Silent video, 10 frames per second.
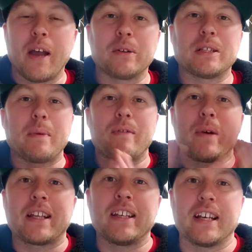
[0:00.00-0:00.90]
what's up
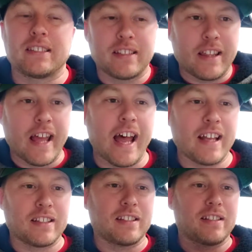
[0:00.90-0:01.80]
everybody? Yes,
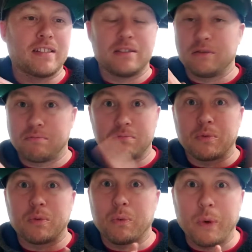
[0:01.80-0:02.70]
that,
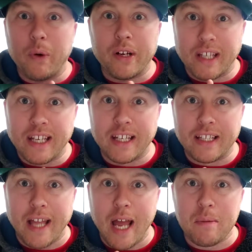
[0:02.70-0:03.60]
we weren't kidding
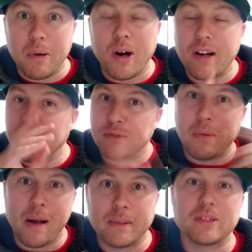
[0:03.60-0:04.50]
in that part and you
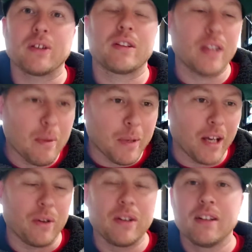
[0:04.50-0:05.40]
probably saw the
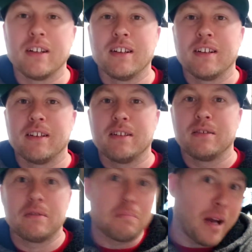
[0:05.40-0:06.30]
thumbnail.
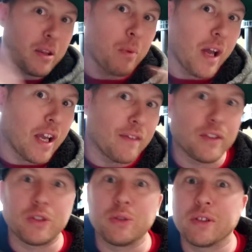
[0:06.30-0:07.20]
By the way,
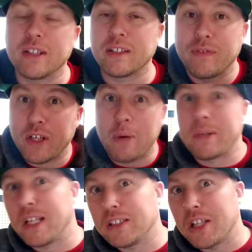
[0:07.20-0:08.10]
if you tuned in this video
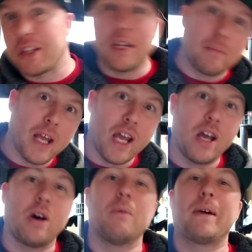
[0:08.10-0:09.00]
because of the
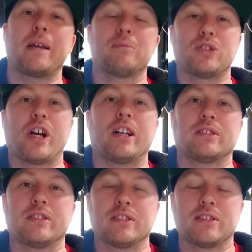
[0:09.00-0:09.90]
thumbnail, my name is
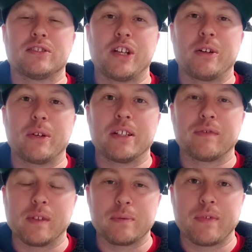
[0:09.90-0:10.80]
Josh. This channel is
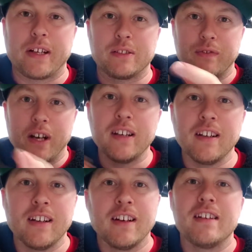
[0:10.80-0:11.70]
Flips Finds Fun.
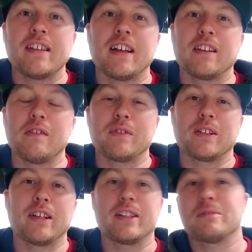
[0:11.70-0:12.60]
That lovely
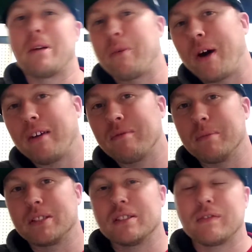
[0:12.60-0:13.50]
lady is my wife,
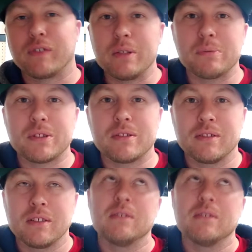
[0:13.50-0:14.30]
Mrs. Flips.